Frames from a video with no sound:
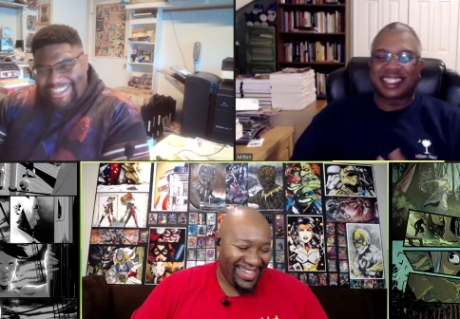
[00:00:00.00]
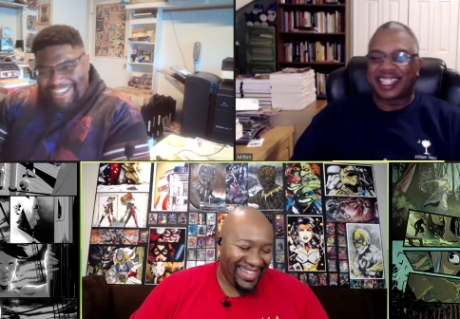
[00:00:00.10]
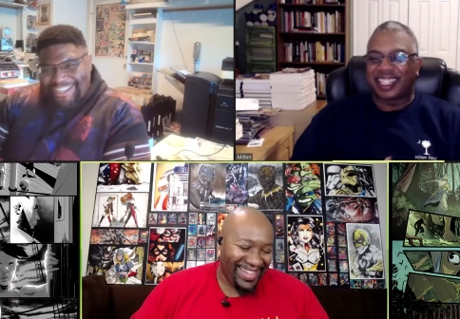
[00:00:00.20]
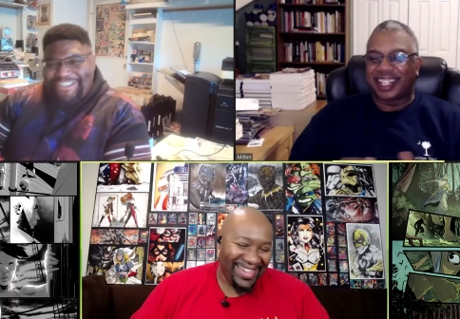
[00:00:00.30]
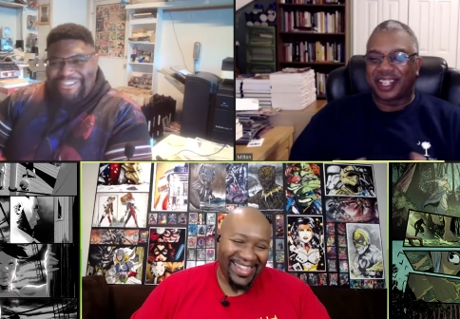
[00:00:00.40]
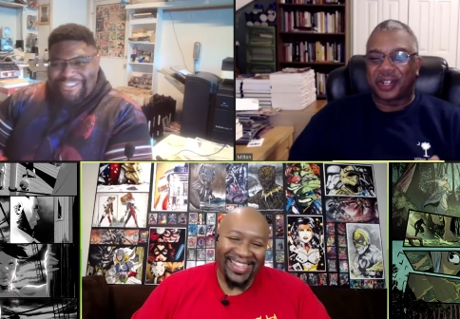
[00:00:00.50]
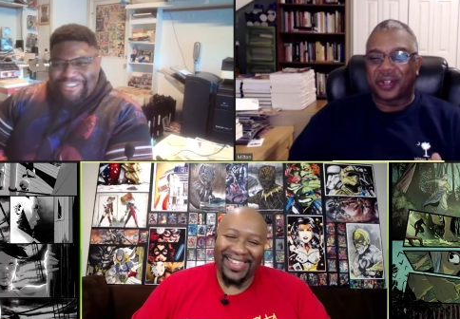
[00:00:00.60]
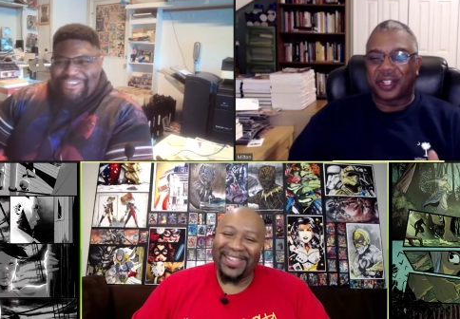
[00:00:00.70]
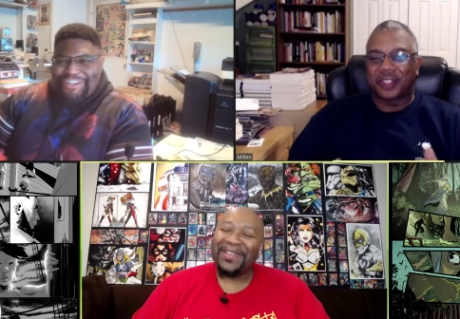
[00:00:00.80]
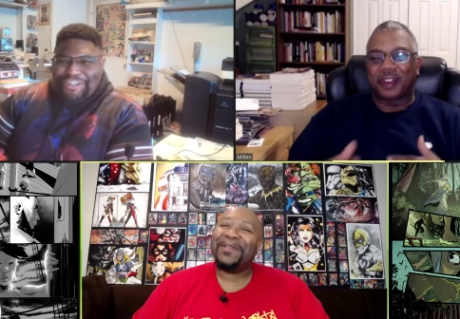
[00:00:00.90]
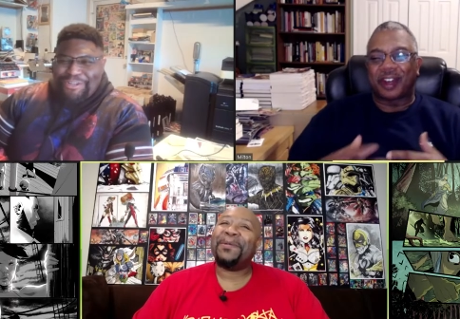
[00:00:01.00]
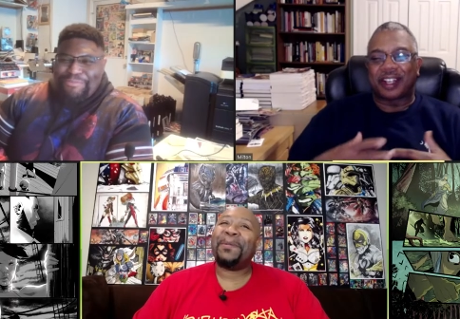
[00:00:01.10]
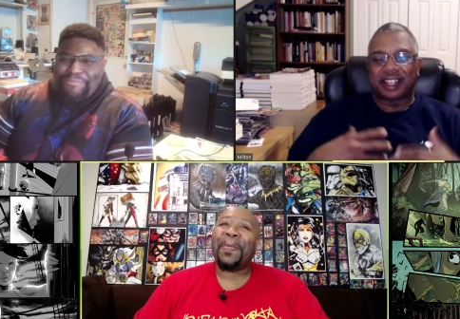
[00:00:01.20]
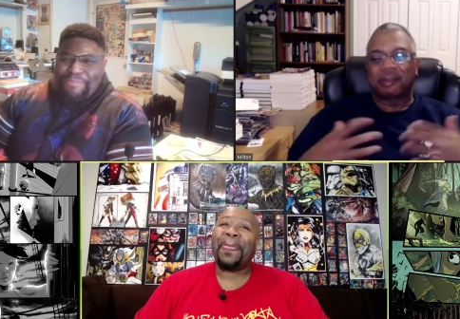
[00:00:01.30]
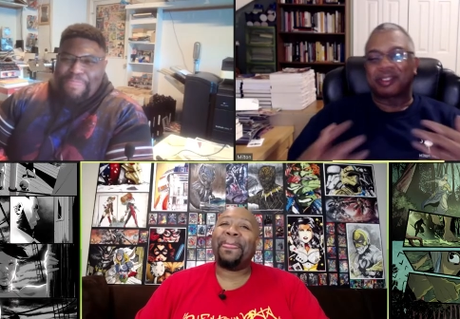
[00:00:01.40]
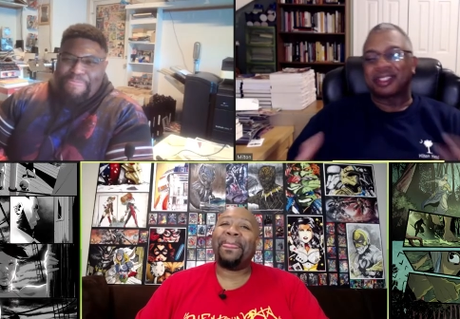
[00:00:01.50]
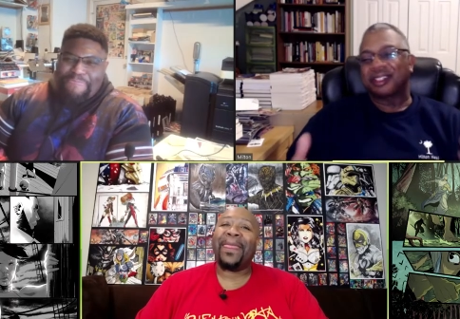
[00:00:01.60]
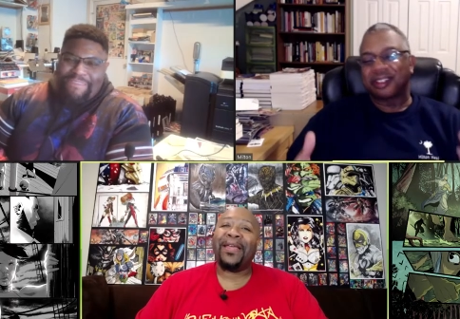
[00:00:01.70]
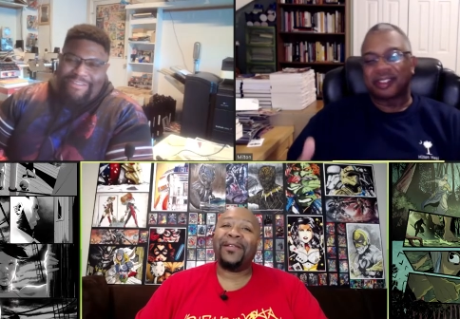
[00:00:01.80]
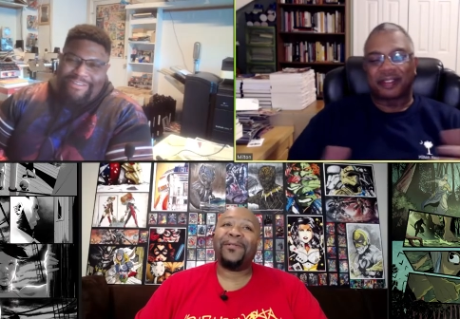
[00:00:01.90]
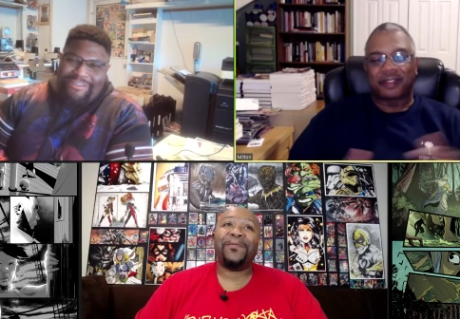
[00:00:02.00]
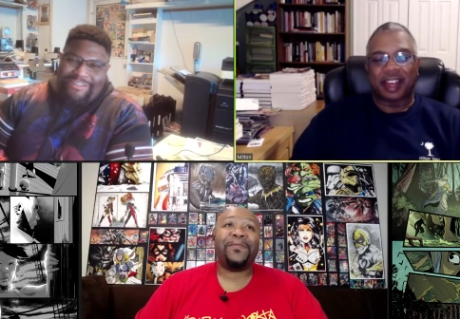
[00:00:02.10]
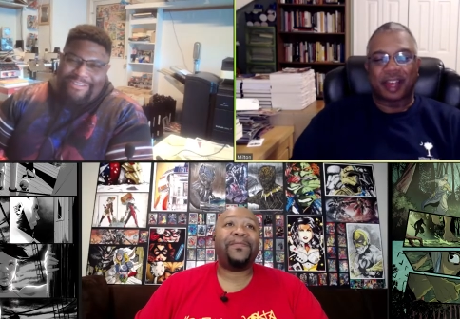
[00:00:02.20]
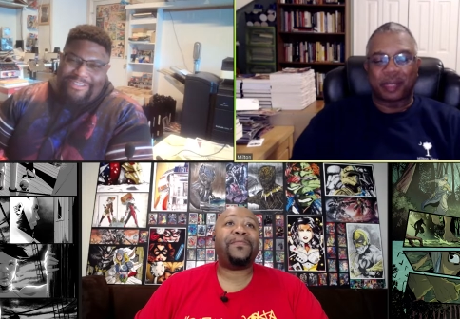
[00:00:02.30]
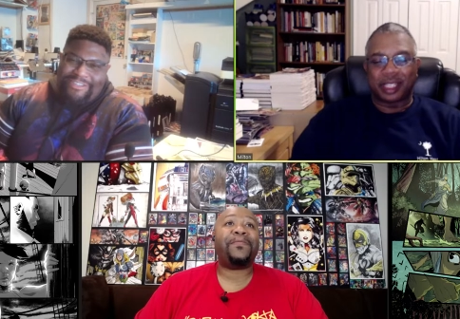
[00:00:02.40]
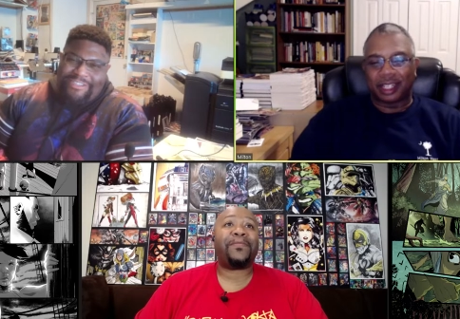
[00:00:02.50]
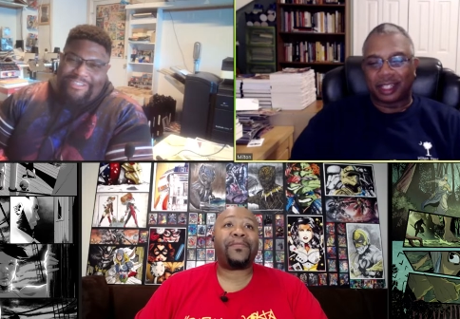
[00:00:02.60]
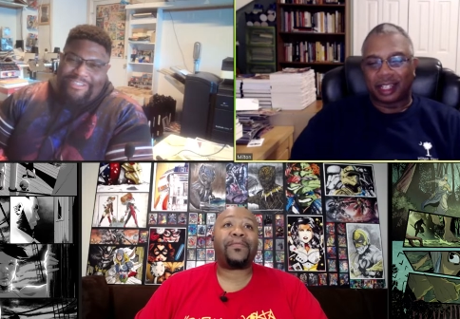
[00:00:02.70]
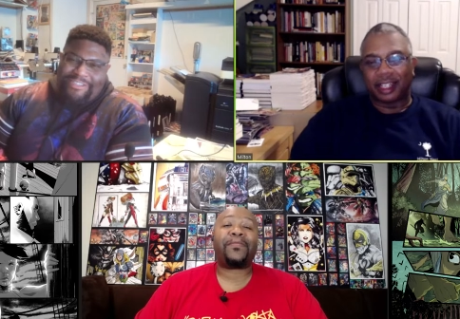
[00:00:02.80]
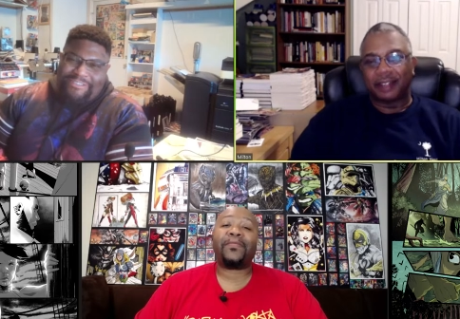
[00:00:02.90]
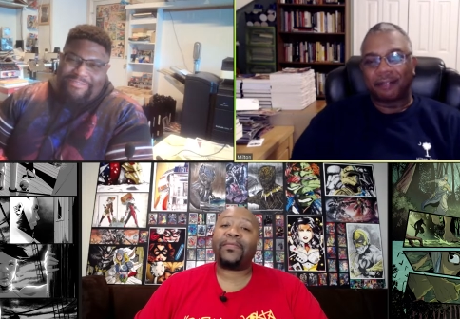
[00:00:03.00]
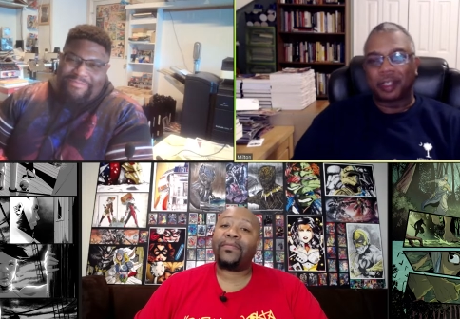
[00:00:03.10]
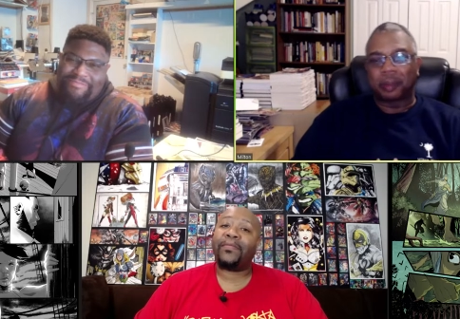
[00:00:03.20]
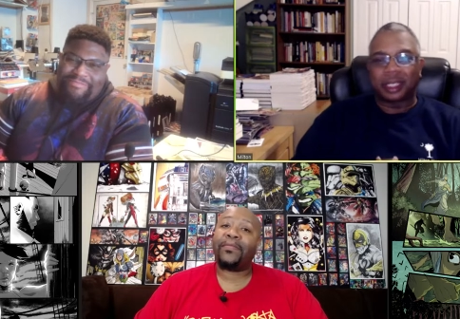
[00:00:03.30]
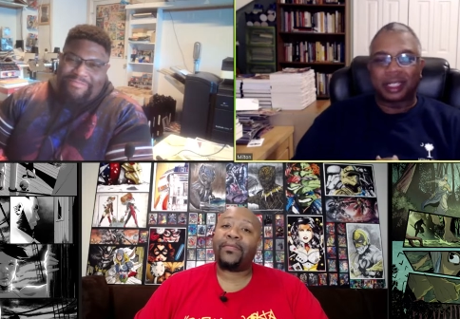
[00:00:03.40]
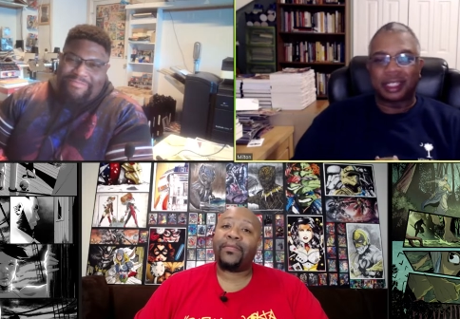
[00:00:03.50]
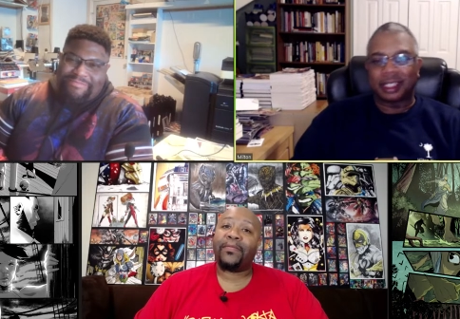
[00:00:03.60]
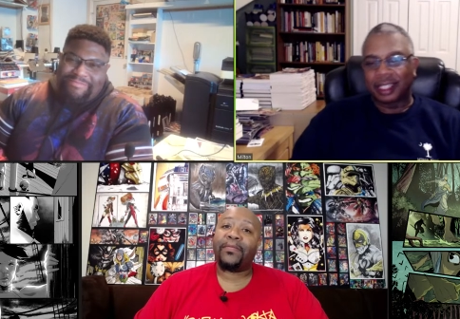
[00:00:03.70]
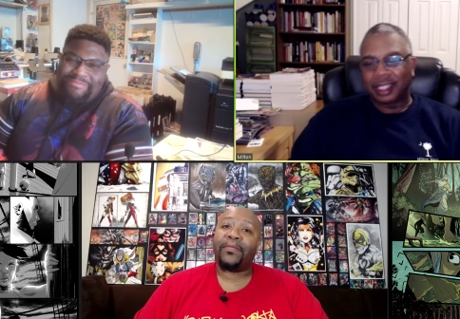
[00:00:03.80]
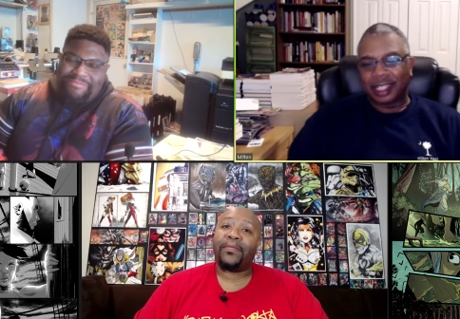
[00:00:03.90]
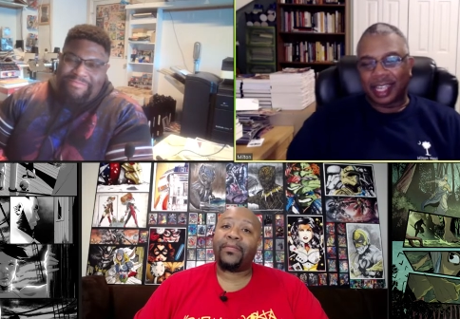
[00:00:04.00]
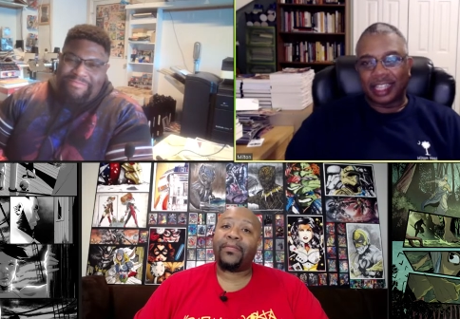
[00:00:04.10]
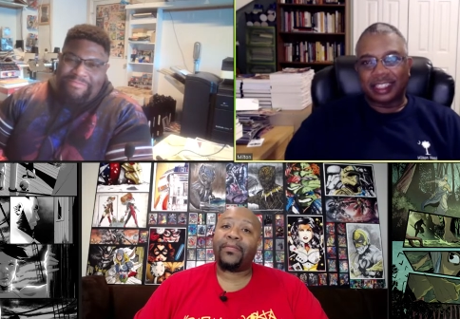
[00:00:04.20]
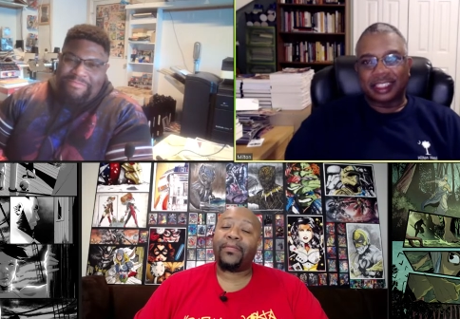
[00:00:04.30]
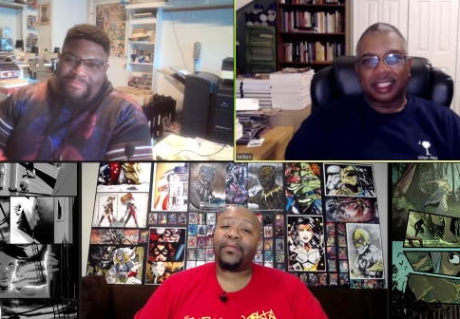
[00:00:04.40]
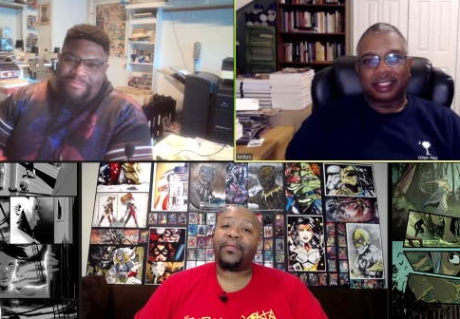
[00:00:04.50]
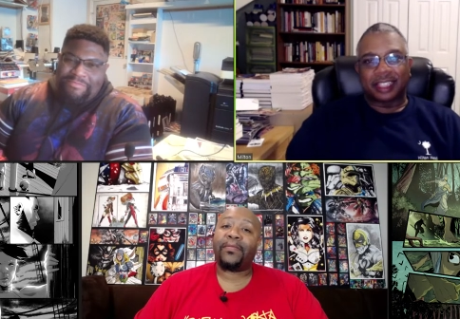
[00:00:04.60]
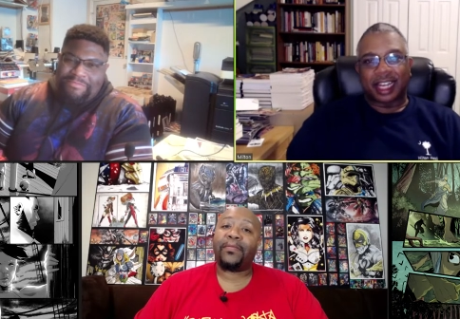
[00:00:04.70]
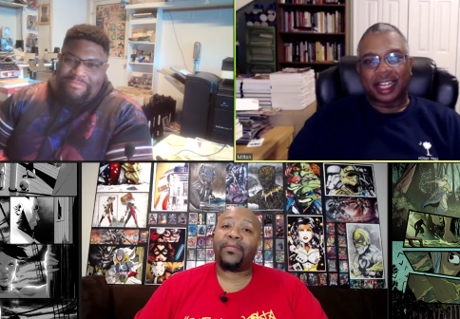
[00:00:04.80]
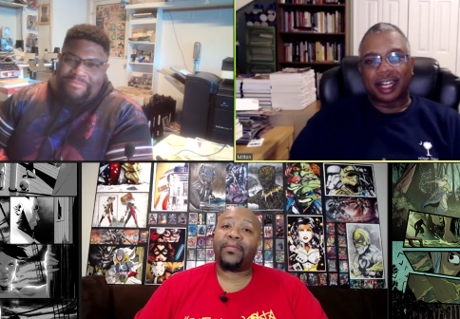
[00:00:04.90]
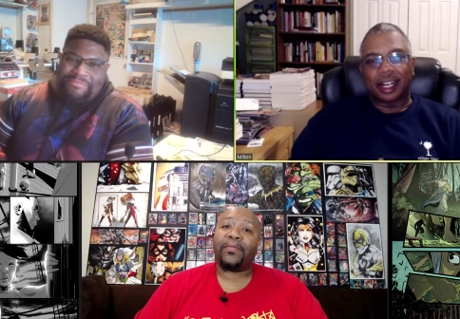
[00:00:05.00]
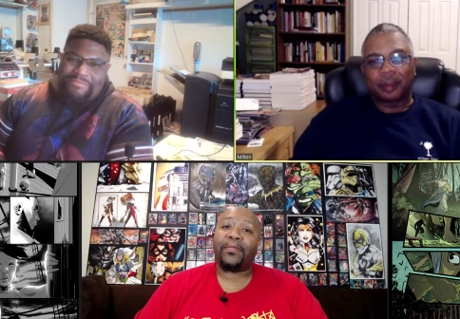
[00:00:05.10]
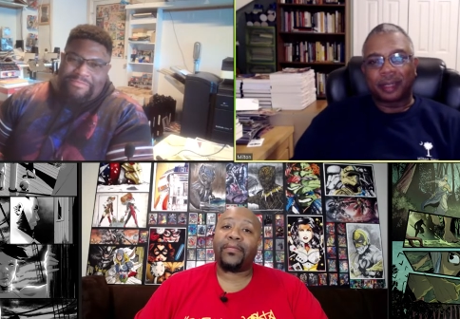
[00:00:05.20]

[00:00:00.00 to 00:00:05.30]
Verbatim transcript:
Speaker 1: get it going. As far as I'm concerned, you can find me at uh, mvmediaatl.com.